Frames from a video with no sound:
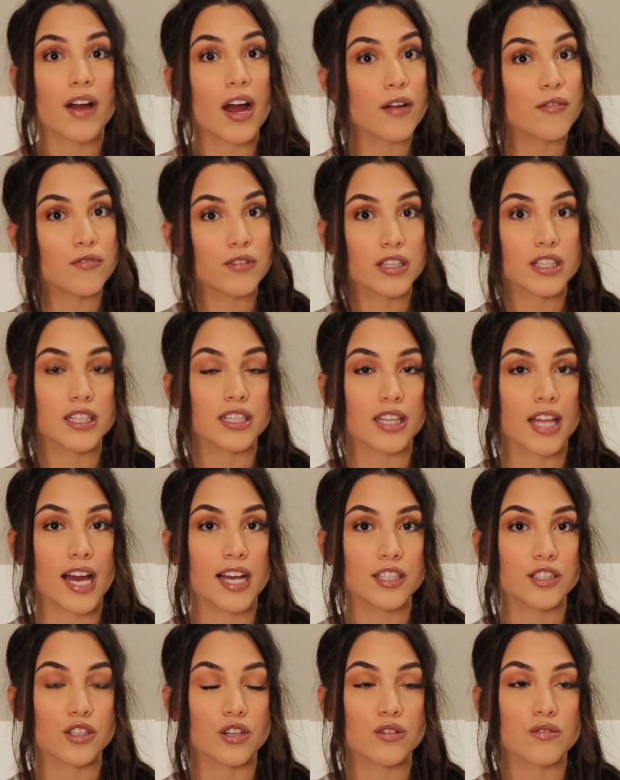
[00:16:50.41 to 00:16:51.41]
I really
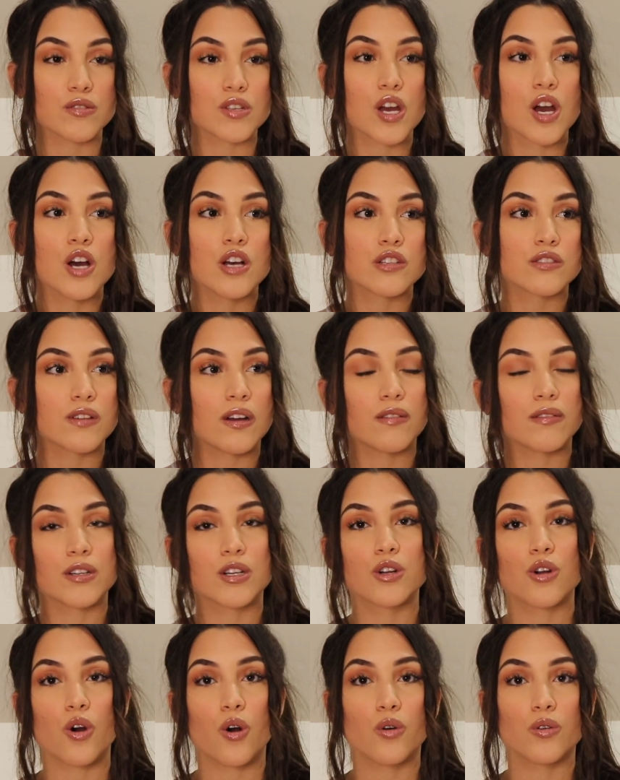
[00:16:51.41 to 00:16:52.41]
like those, so I went
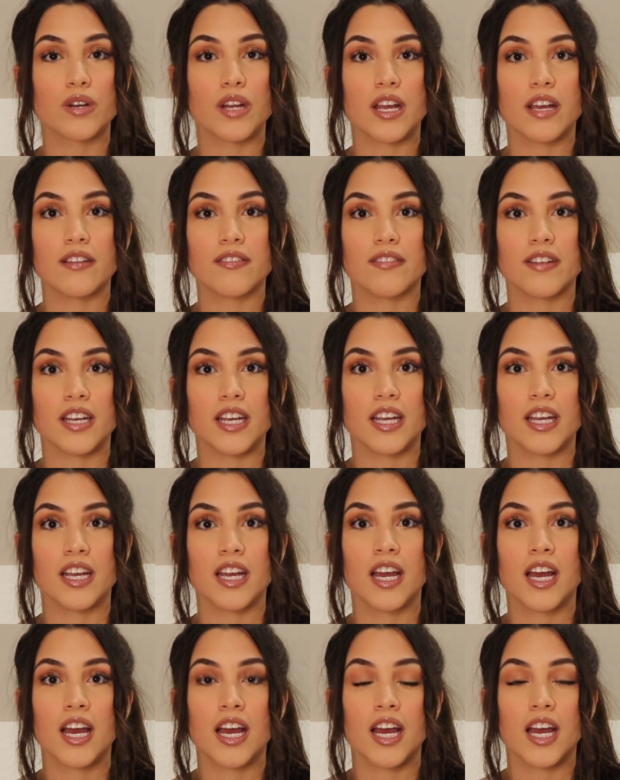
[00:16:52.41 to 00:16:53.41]
on Old
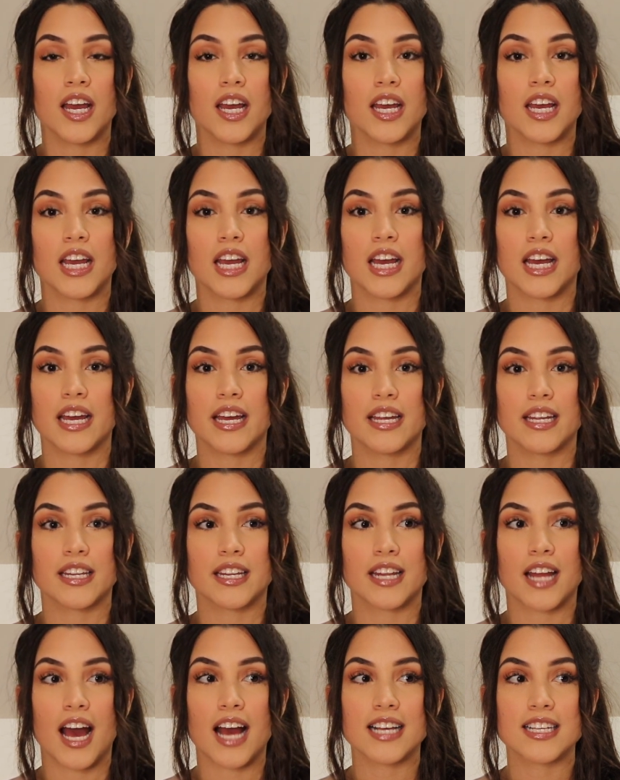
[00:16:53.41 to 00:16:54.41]
Navy and
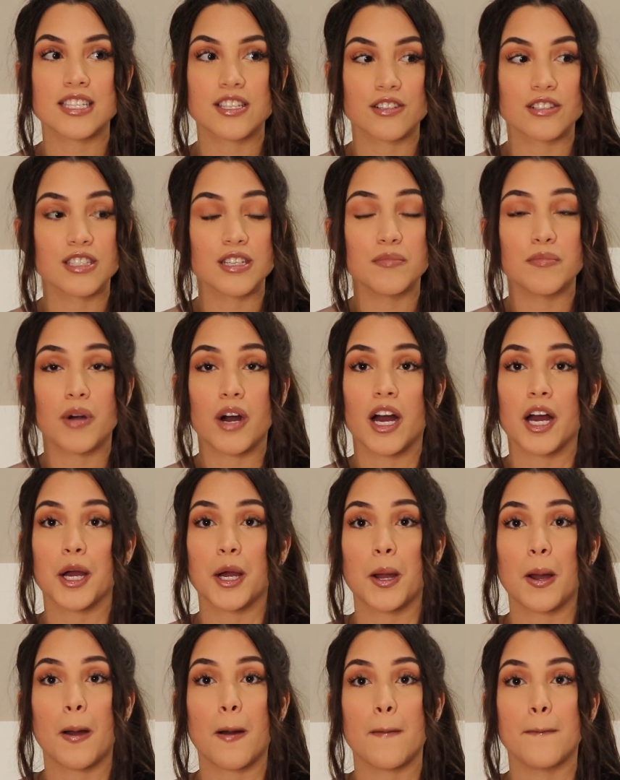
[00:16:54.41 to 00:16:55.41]
I seriously bought
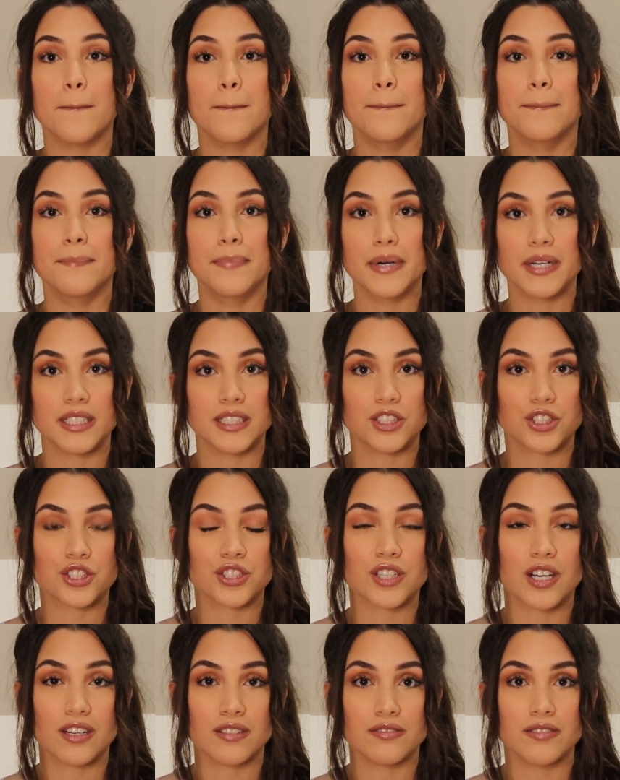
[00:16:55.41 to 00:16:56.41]
a
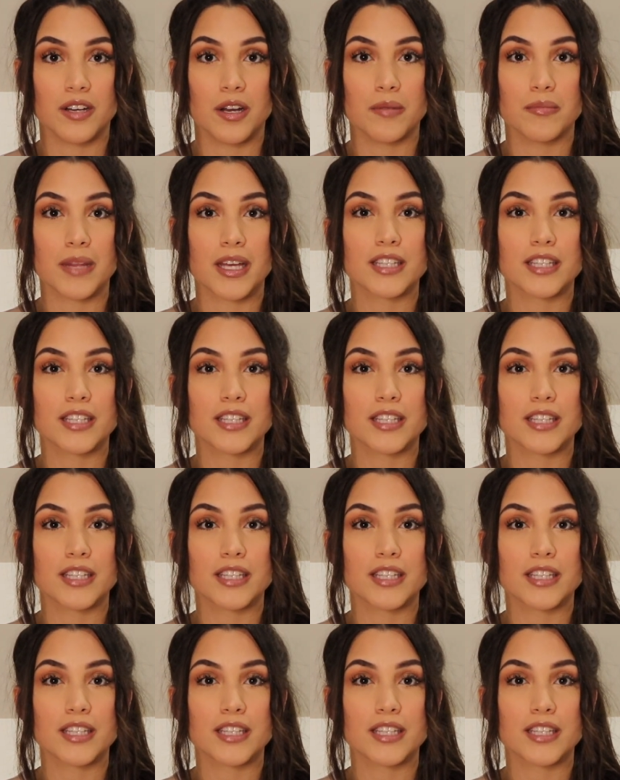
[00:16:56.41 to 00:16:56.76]
bunch of them.